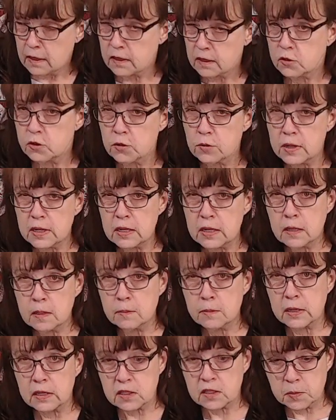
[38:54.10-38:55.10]

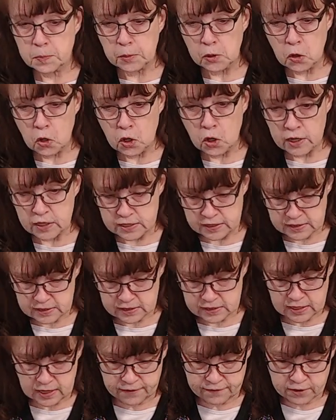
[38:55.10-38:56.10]
Dream, Explore,
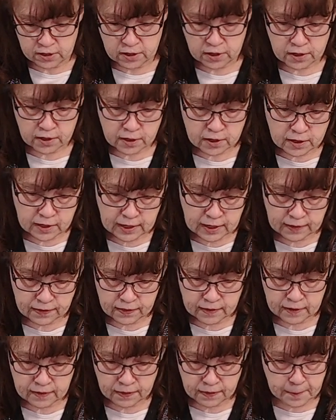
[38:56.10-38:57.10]
Discover,
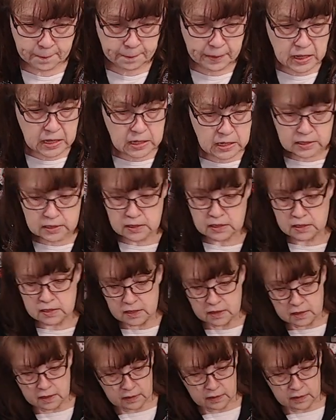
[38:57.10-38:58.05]
and then the bugs, the